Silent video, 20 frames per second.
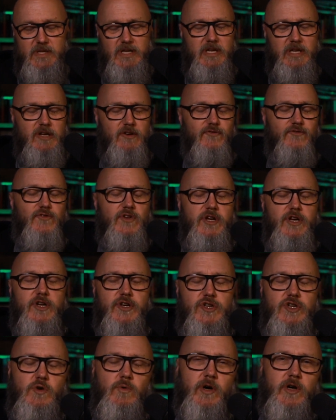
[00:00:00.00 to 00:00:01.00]
If
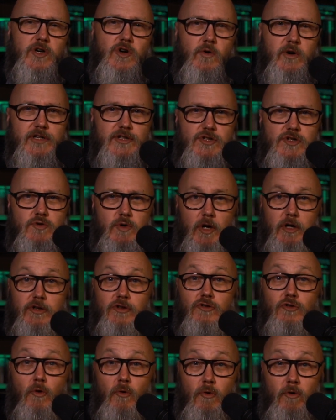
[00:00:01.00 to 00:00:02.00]
you are going to
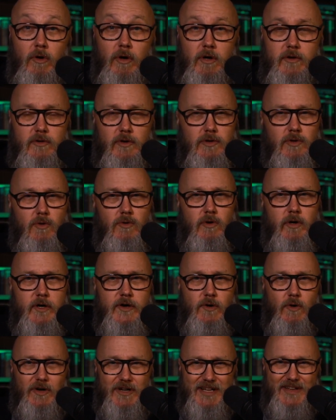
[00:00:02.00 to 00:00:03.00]
adore the
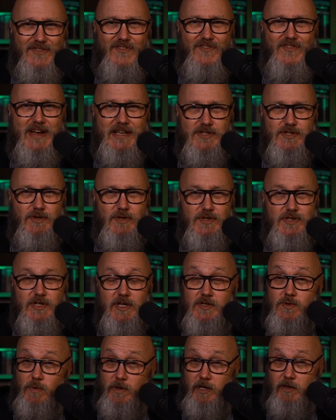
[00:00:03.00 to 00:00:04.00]
Lord or confess your
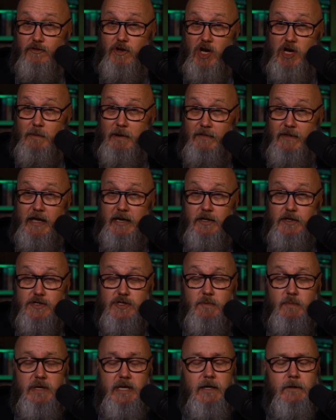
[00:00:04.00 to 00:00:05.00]
sins, we're going to talk about that in
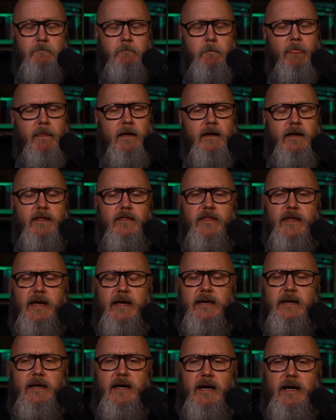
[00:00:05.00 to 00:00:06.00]
just a minute,
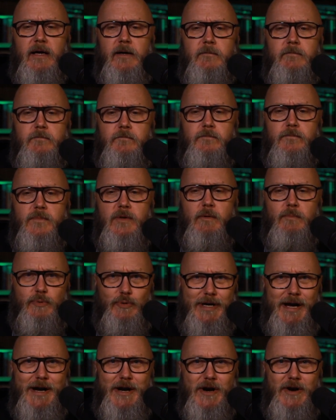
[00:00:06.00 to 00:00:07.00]
then
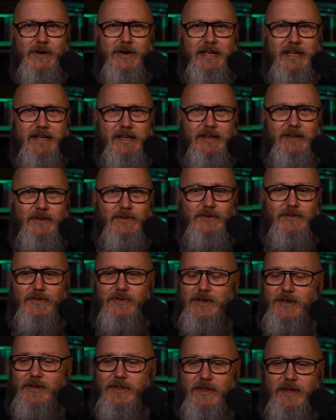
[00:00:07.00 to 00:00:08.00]
prayer
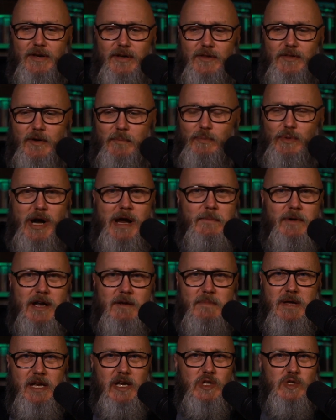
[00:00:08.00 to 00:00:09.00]
is the primary
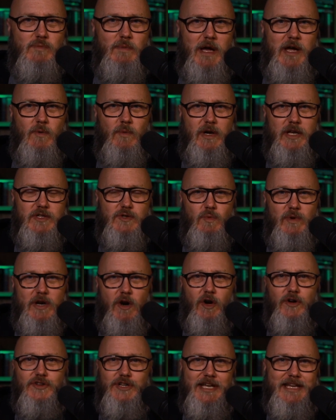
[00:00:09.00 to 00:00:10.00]
means by which we
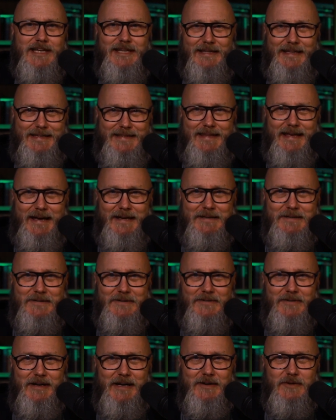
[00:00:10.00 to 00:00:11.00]
articulate that,
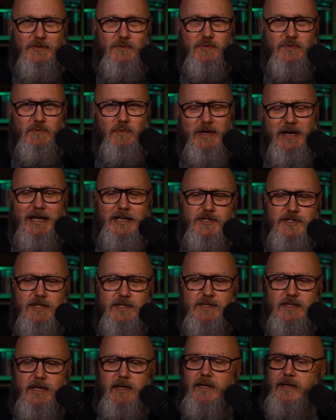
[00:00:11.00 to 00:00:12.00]
right? We're not
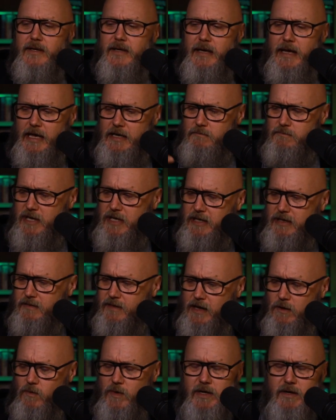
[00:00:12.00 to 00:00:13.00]
just admitting
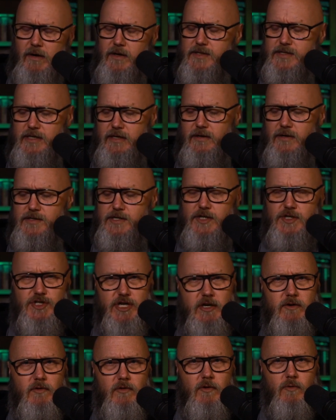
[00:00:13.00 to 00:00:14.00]
that we are sinners in
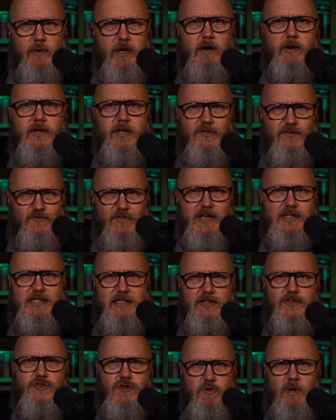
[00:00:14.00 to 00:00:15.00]
general. We are
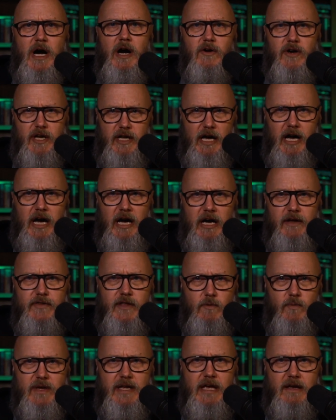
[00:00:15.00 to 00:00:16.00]
confessing to our God
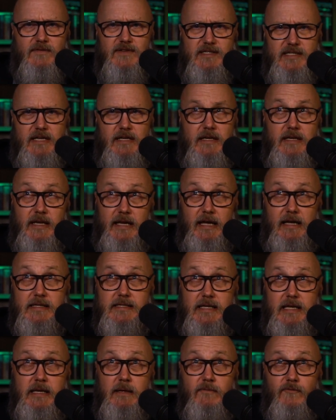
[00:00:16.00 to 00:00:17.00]
that we have sinned
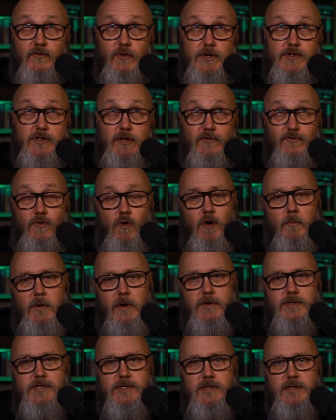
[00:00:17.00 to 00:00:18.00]
against Him first and
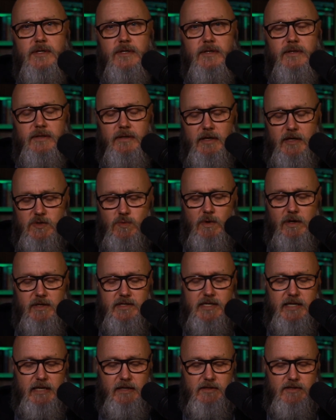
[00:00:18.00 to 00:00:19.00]
foremost, as well
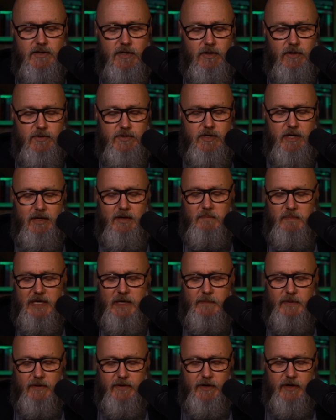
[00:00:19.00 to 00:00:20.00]
as against those
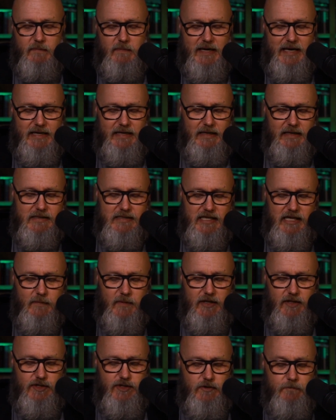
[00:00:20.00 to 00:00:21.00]
people that are made in His
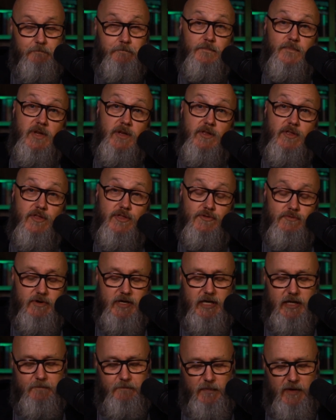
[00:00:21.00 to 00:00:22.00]
image.
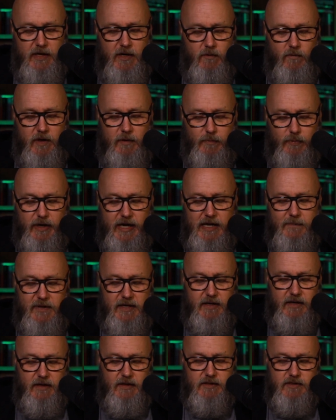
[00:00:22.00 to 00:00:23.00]
3, we pray
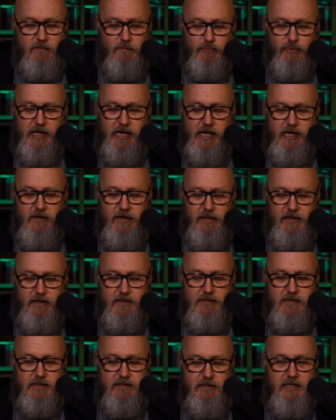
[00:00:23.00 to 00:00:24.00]
because prayer
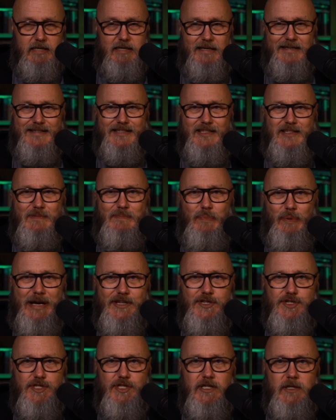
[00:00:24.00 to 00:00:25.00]
is the
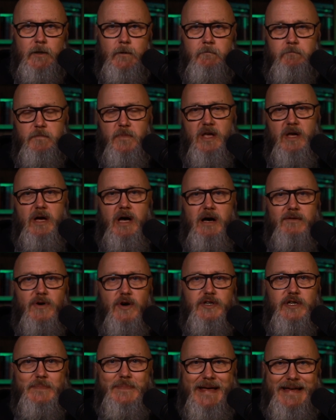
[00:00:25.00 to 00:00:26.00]
expression of our
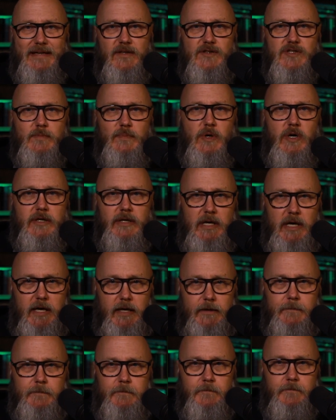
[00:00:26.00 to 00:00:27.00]
dependence upon
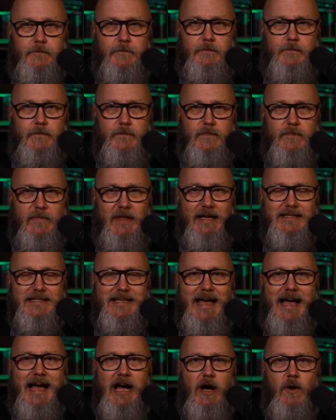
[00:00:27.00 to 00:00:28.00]
God. That's
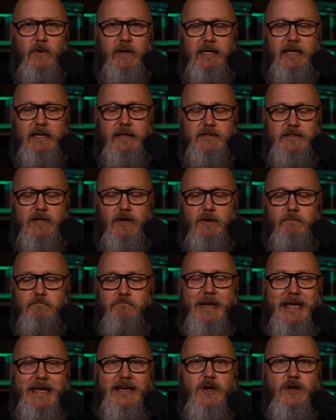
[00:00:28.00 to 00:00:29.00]
how it is
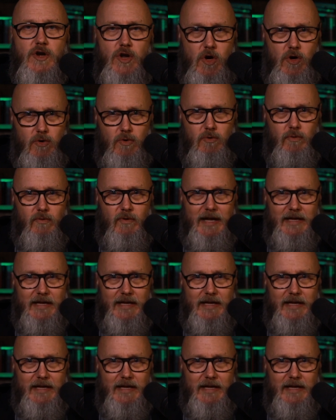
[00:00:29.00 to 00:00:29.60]
made known.